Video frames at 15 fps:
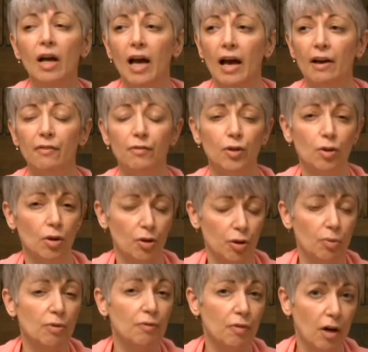Are
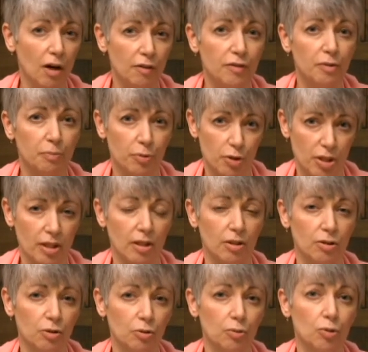you involved in
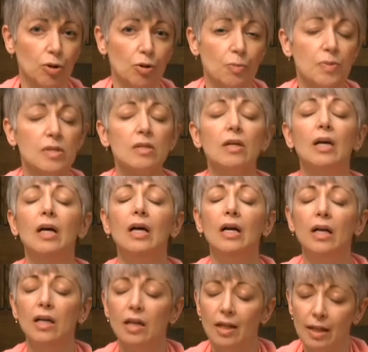particular groups?
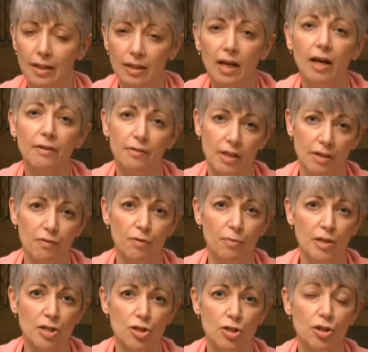A lot of that
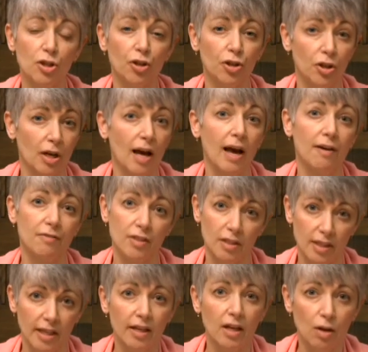information you're going to have to
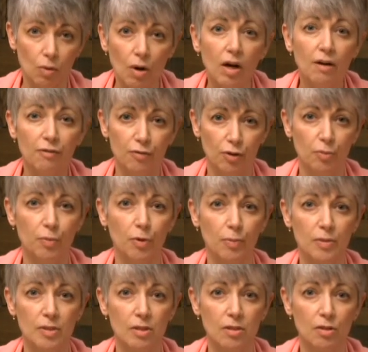let go of for the
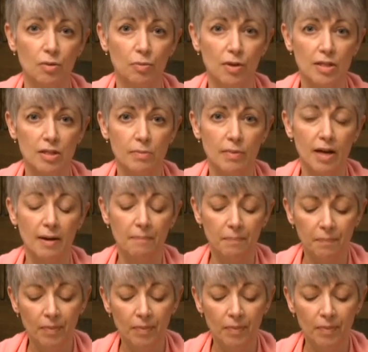purposes of the resume.